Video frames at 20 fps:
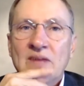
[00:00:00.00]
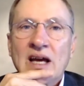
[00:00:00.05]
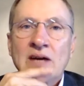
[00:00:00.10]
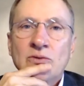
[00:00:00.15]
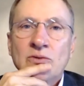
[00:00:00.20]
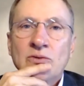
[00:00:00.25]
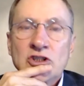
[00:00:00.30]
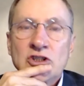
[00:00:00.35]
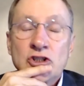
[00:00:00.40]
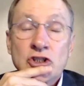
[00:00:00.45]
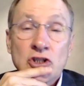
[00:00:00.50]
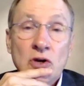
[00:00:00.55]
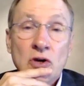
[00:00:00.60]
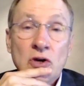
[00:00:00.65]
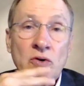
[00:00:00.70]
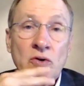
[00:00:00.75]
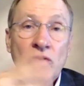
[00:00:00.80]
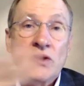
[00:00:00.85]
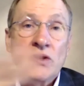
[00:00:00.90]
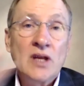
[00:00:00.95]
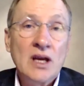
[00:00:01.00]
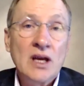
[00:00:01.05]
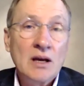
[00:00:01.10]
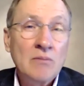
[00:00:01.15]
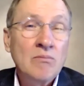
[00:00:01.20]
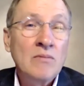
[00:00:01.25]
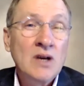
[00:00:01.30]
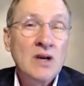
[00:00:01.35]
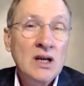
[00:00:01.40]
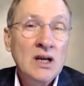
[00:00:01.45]
I would show
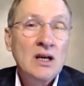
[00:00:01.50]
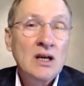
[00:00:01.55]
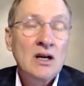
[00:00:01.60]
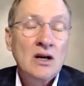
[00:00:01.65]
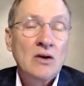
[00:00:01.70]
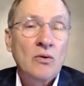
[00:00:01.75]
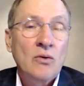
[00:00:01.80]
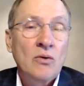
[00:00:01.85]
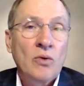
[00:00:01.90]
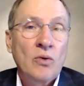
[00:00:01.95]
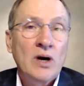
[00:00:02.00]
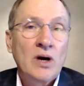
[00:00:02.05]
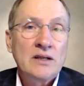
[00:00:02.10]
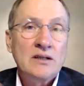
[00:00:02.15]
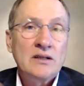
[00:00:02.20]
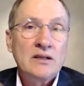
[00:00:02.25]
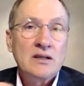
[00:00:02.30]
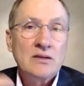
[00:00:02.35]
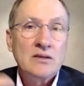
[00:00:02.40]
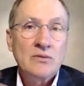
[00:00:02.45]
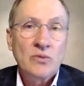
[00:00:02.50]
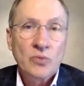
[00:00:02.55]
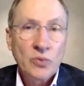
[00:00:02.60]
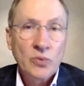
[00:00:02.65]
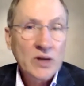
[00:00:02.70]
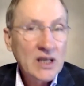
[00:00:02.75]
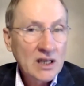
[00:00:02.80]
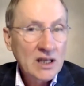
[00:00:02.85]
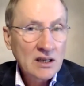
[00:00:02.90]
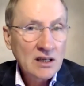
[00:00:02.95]
them what
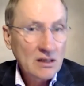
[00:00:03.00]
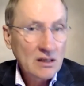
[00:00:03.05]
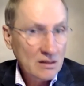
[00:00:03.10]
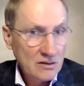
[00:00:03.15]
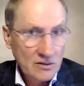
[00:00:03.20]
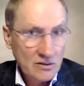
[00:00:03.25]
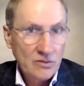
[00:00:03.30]
you